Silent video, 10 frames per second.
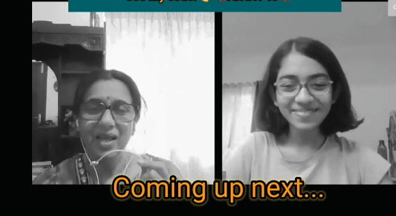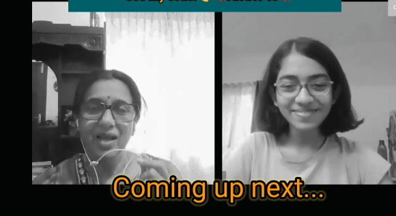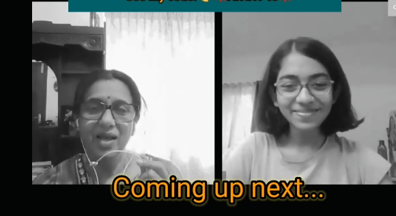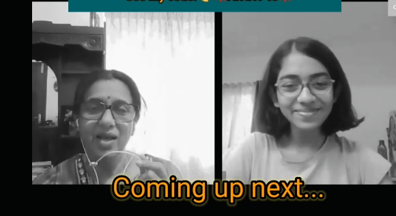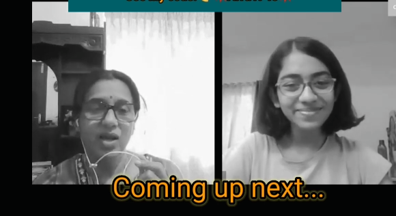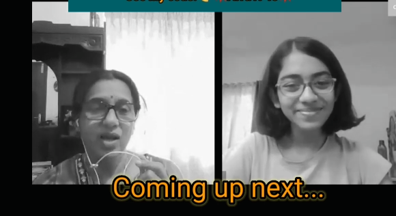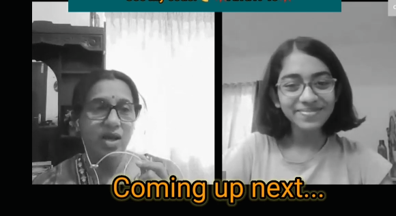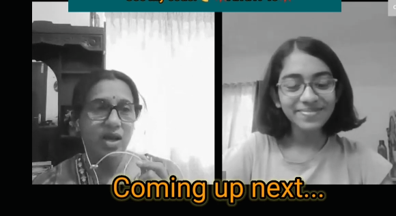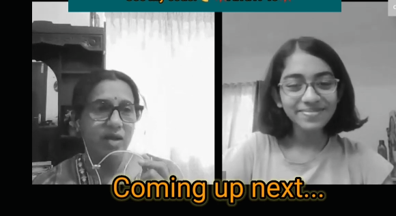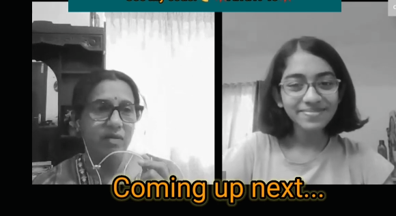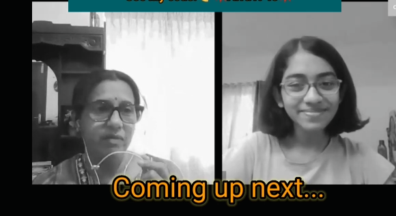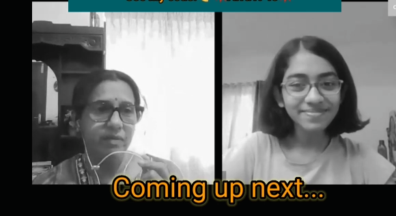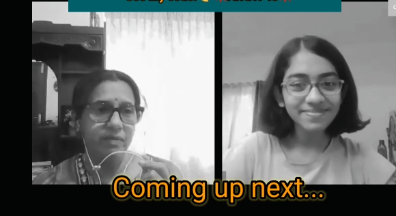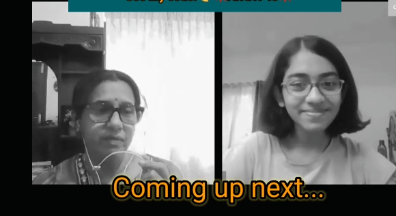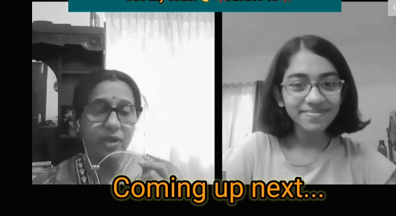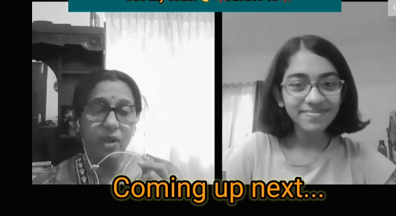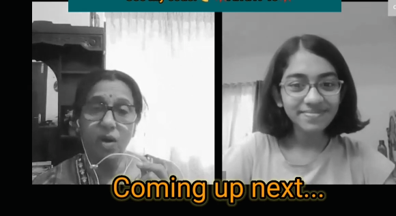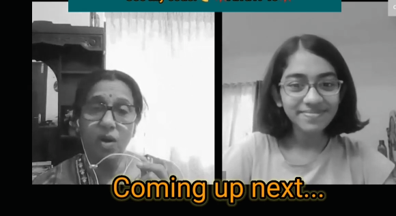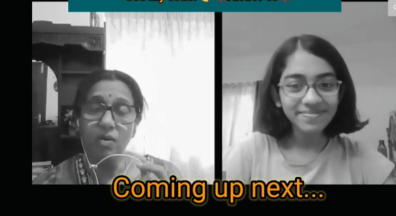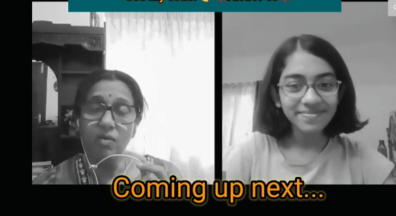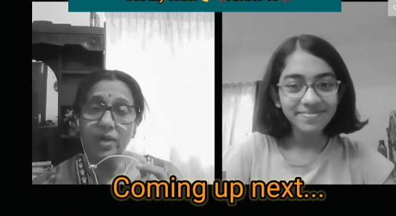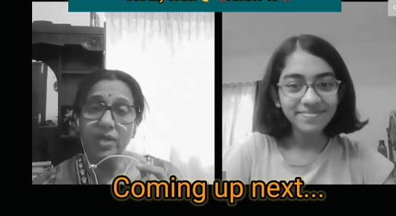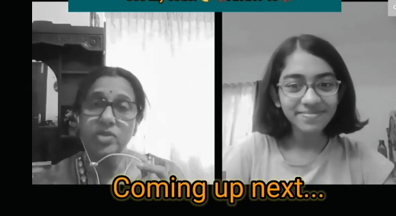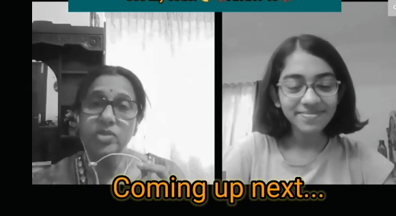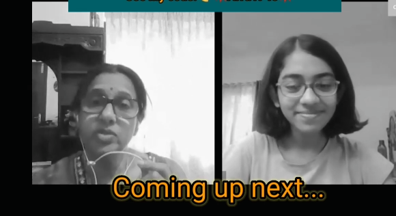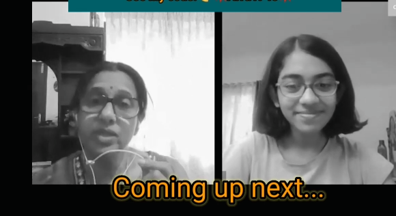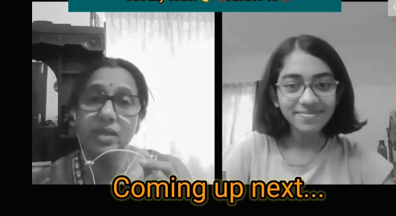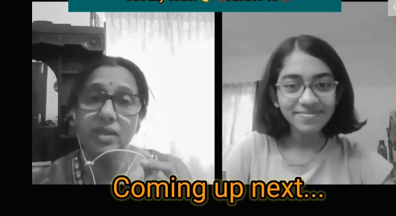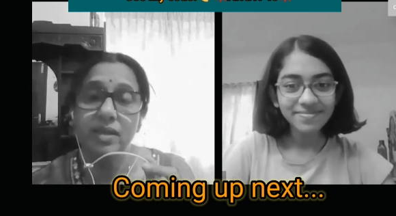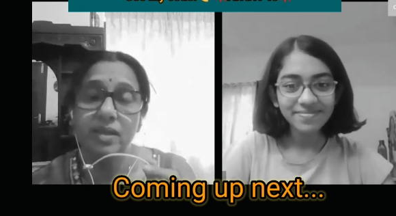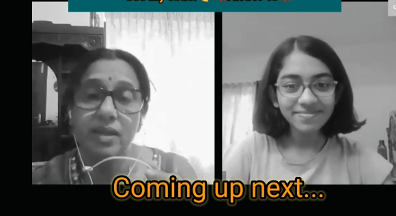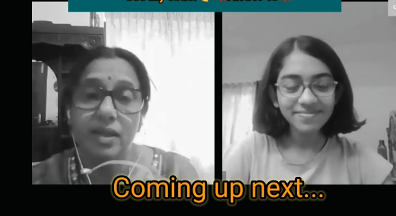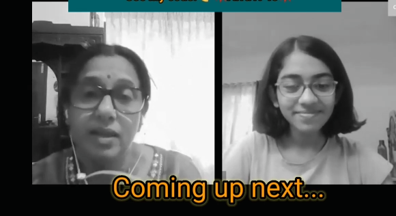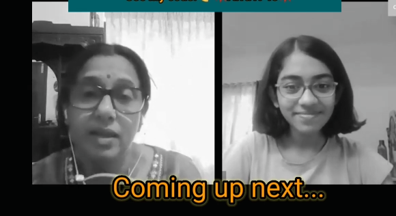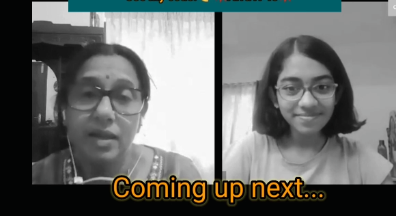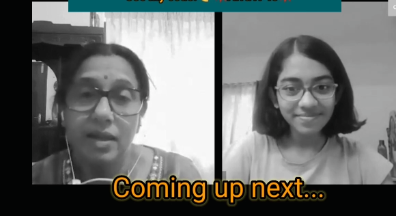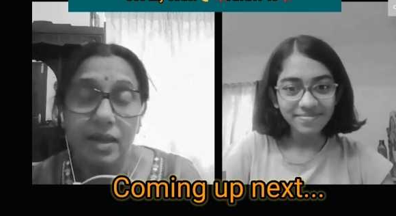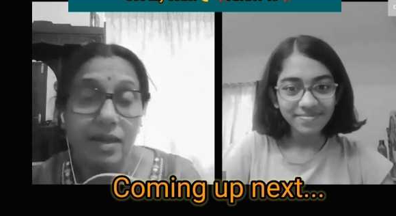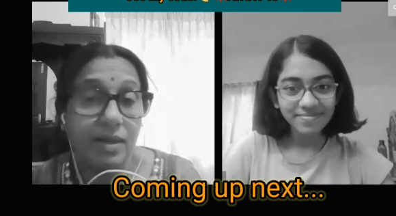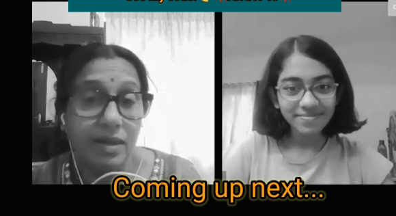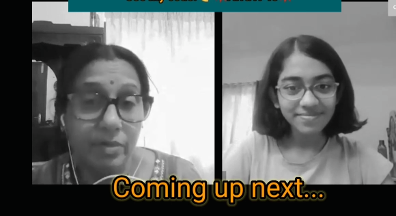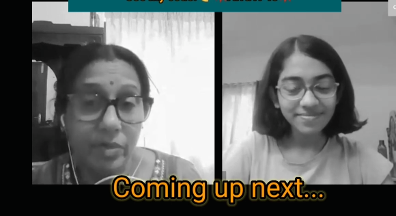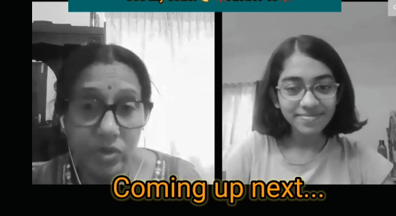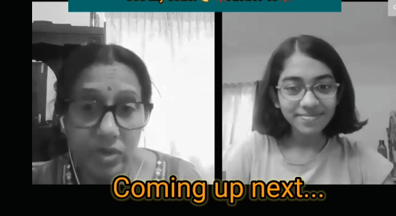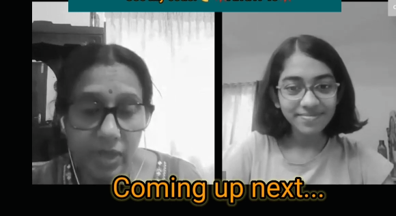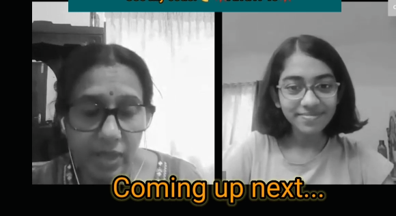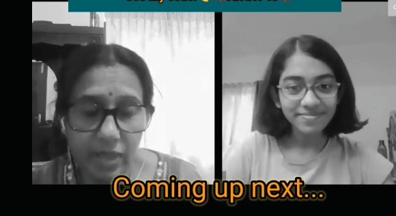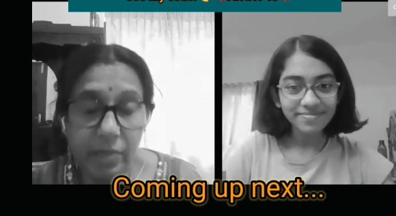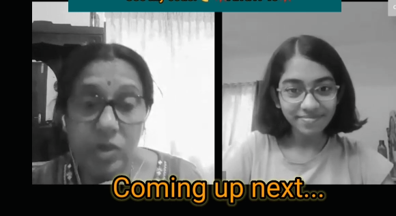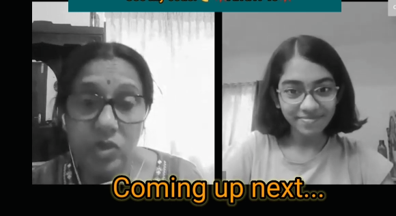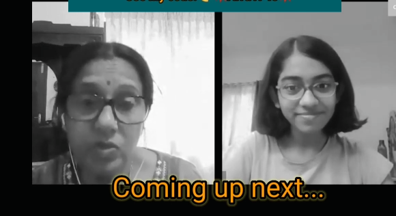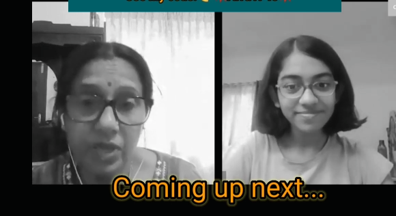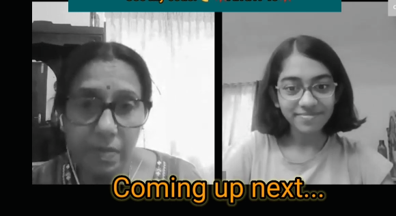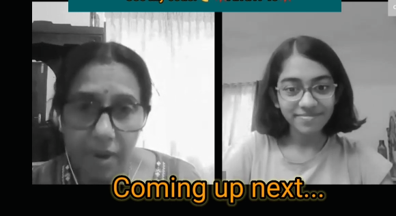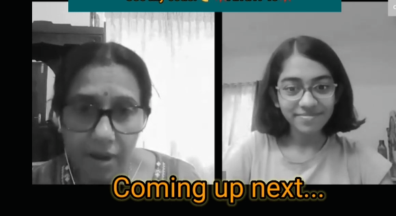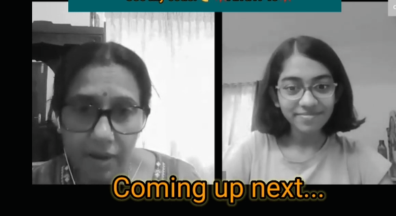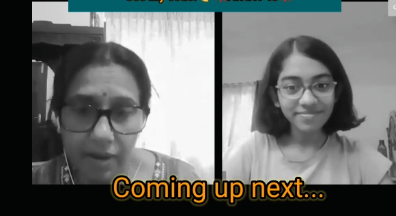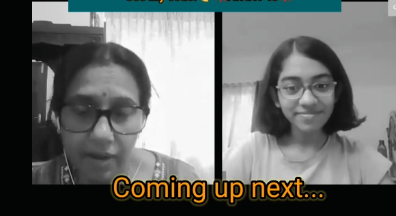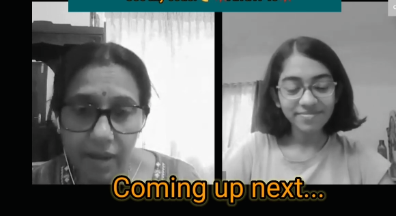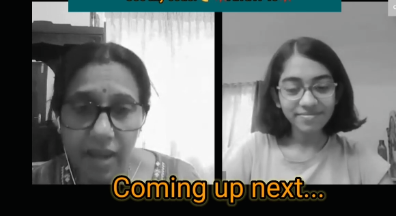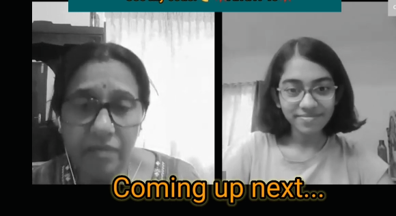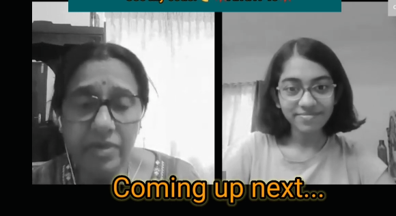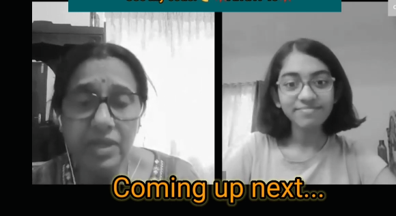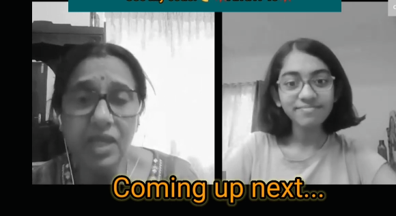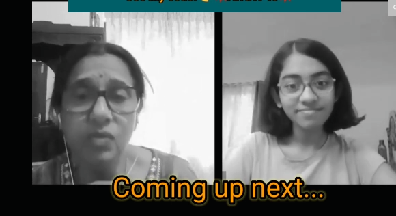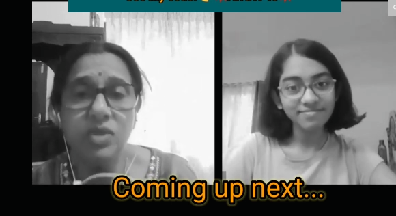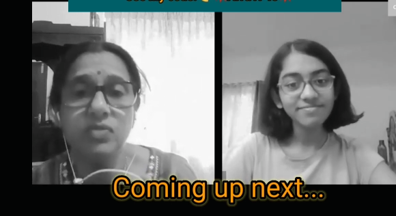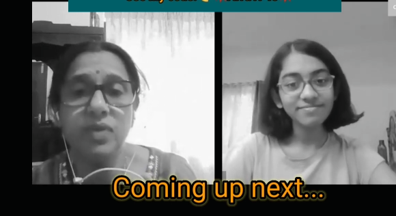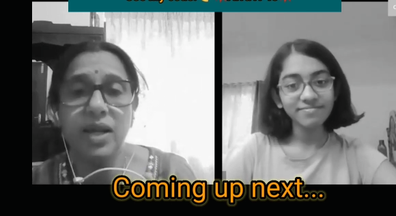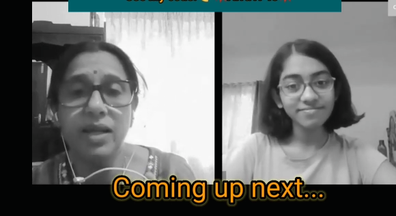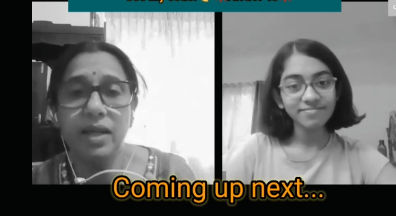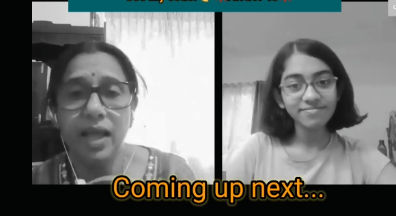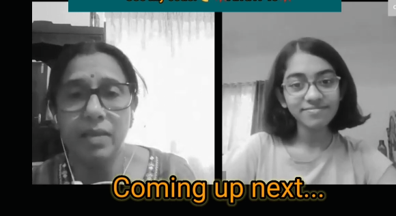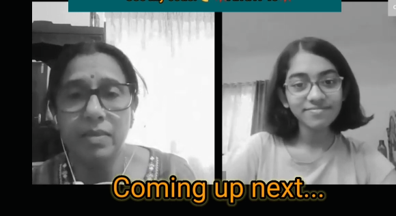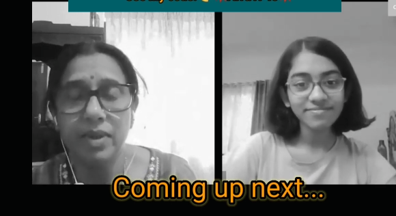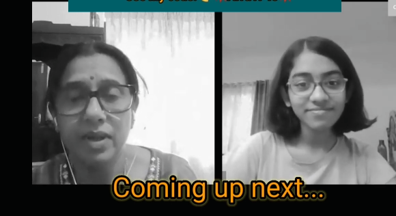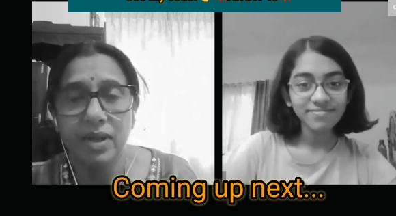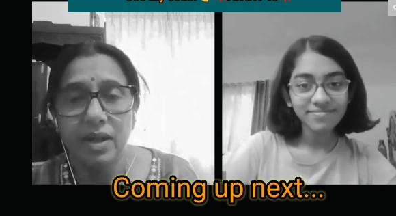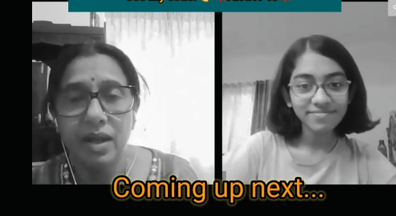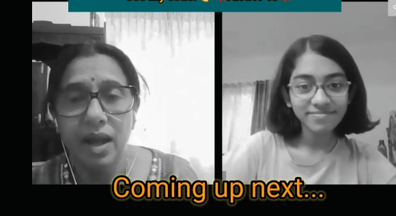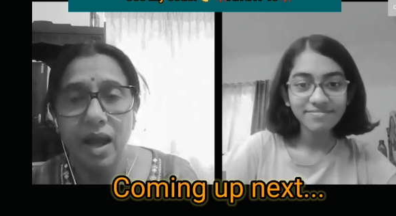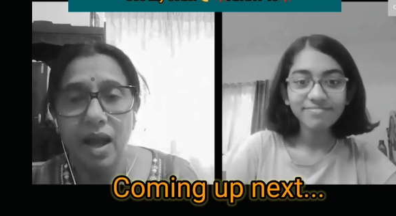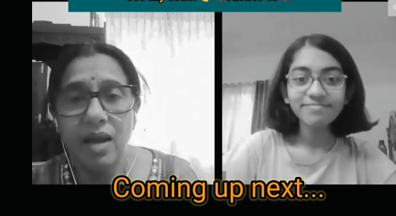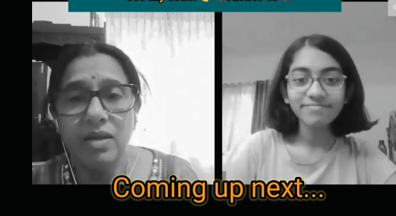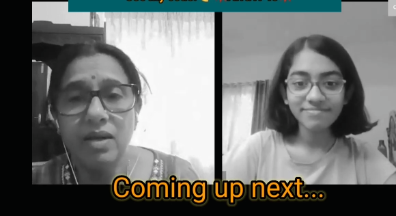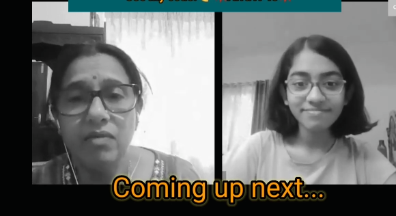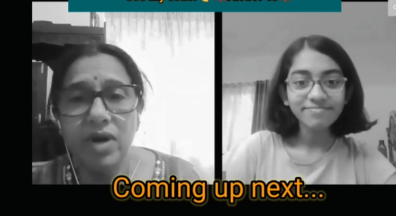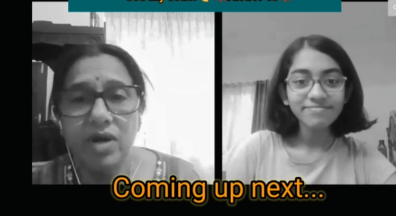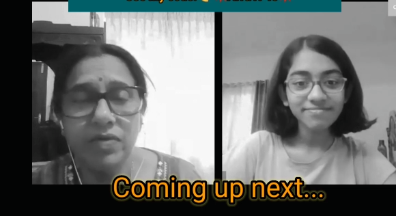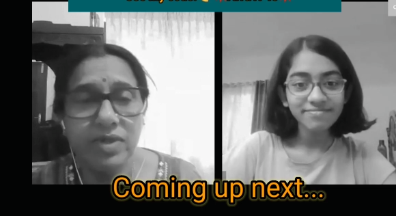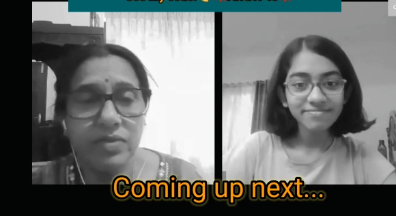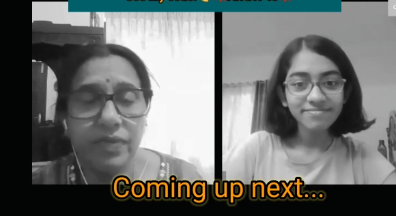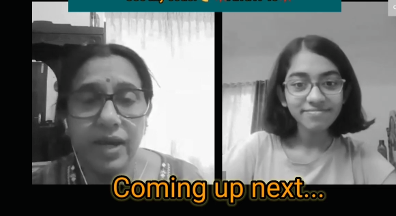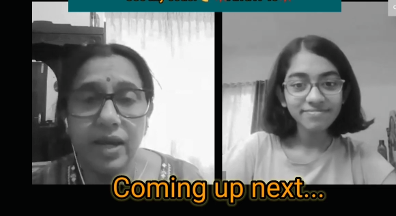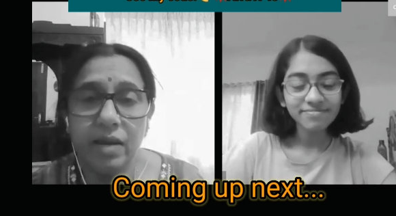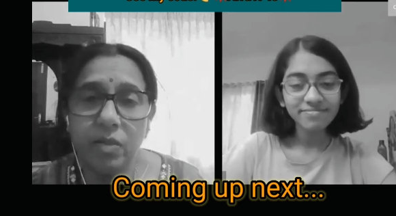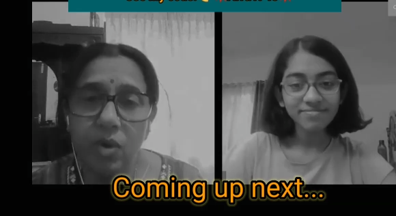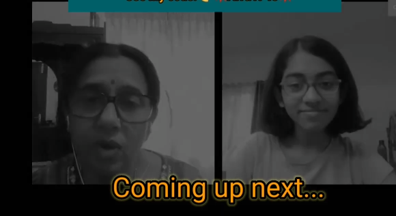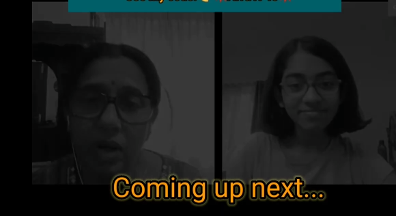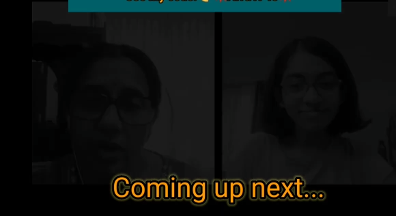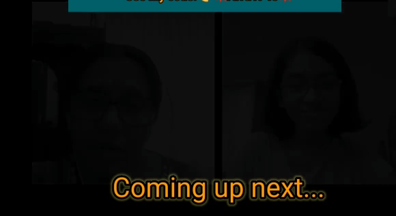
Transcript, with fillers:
Speaker 1: uh, we all went to the uh, amuse uh, amusement park. Everything was fun and game, until one of us fell and broke